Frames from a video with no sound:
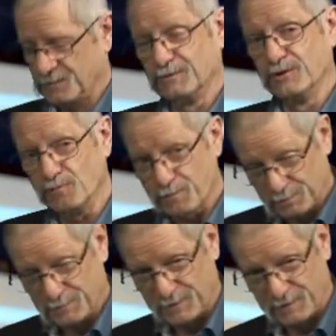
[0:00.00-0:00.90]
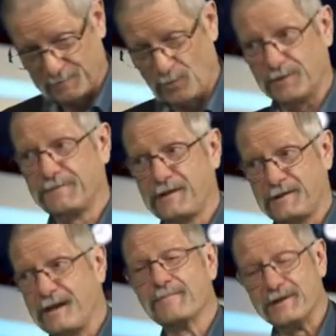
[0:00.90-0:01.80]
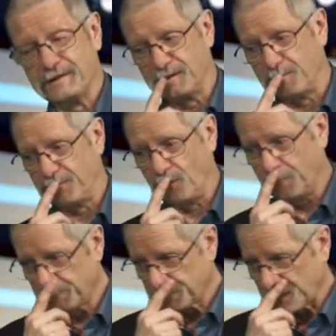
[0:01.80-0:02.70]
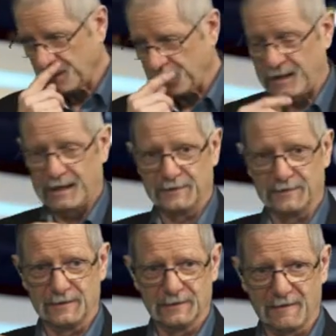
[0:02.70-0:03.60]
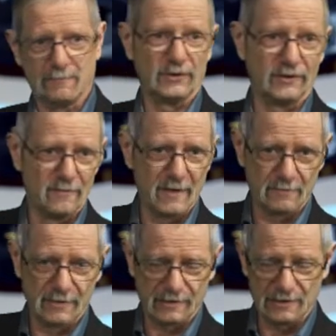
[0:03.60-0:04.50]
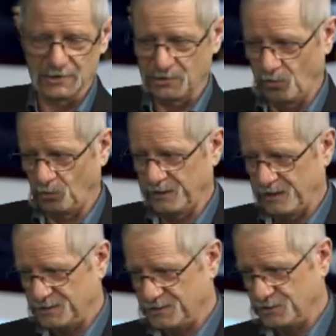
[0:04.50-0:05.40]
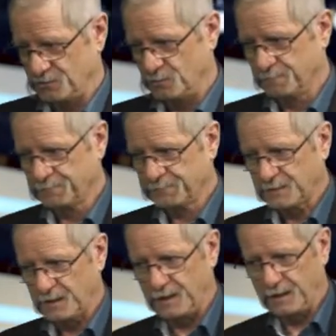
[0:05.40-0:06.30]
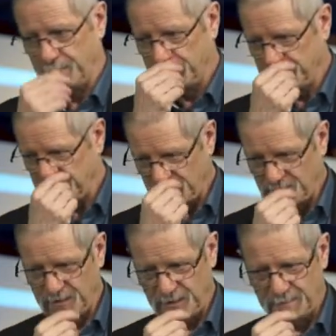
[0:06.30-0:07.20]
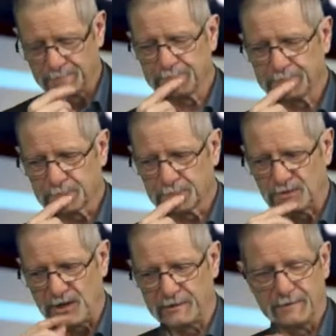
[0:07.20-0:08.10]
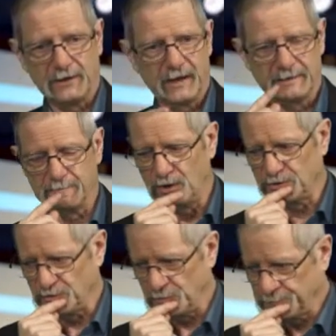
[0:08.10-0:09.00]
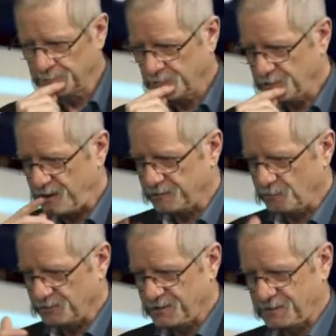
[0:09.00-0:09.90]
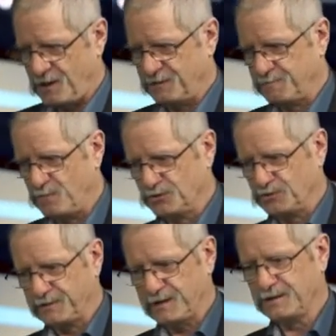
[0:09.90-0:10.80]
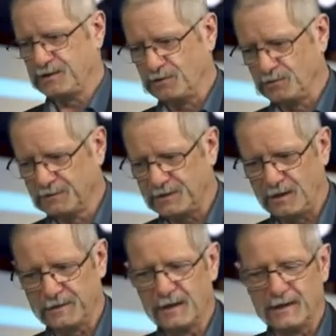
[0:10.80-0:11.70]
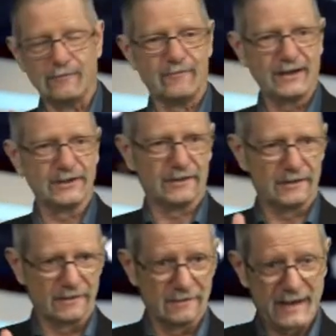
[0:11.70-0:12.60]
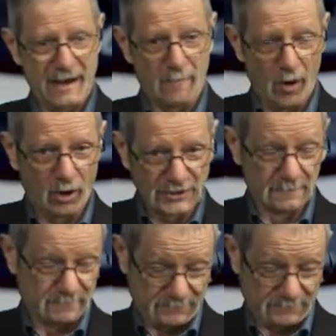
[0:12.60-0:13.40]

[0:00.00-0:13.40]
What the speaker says: Loop is exported for the same reason as before, and I've put the remote procedure call into the GenServerLite module. Okay, so what does start of module state does? It registers now mod.